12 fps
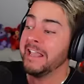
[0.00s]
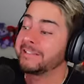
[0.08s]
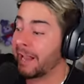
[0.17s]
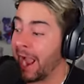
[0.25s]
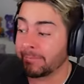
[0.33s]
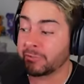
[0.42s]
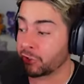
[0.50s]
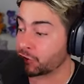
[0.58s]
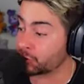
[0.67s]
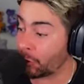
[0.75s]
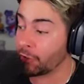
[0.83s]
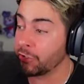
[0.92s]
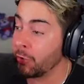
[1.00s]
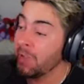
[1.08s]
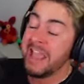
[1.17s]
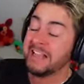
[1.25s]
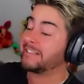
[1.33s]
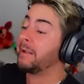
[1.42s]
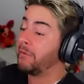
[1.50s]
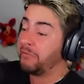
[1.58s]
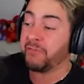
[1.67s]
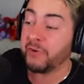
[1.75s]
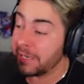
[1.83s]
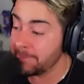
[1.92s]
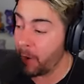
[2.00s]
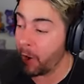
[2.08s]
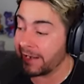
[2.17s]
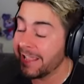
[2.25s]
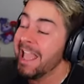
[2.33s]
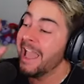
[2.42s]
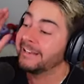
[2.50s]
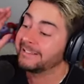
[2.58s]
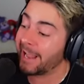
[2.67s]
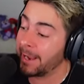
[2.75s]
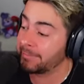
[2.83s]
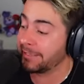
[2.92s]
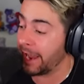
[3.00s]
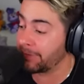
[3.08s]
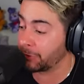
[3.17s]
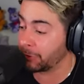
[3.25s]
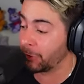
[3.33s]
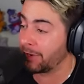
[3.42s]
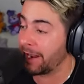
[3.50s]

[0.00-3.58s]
It's time to destroy you. It's time to free Bonnie, and it's time to get the good